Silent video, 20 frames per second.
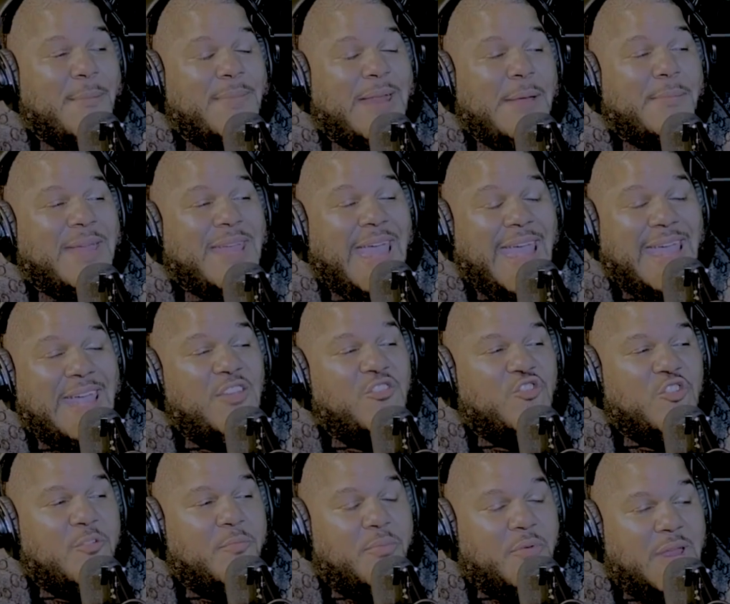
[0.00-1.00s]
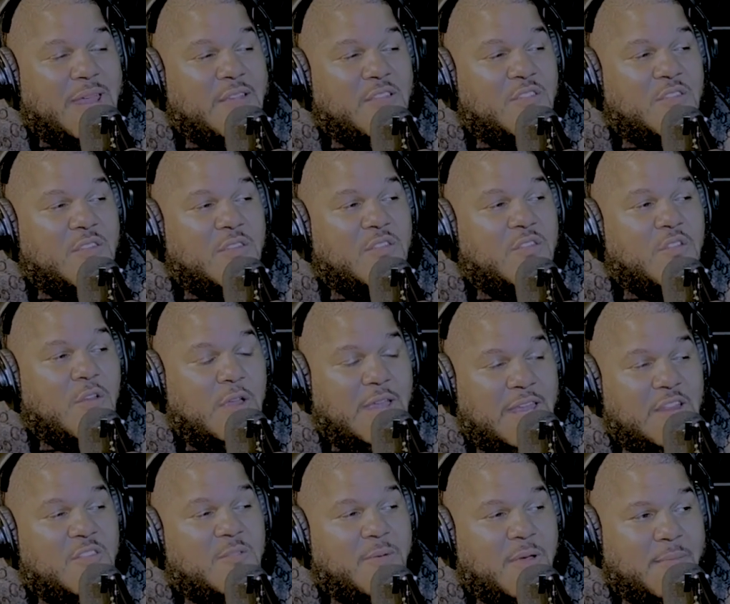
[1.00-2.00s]
naming Asian places
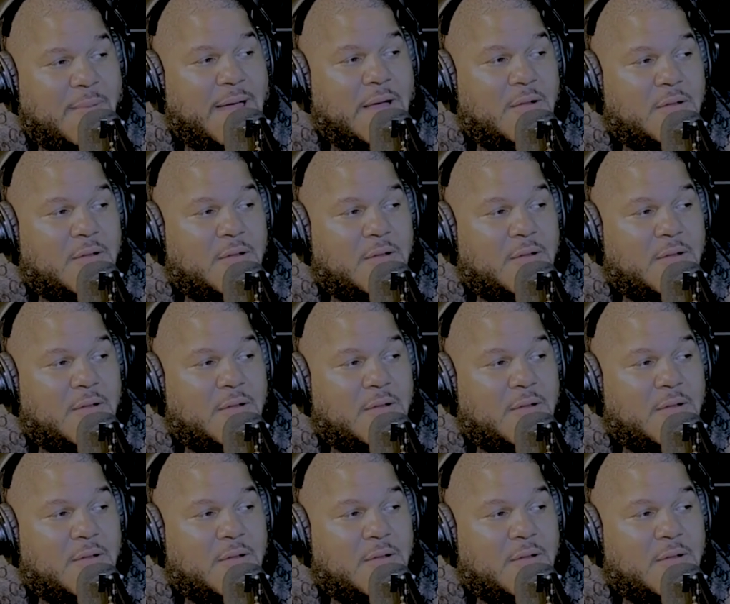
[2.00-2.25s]
in Spring Mountain.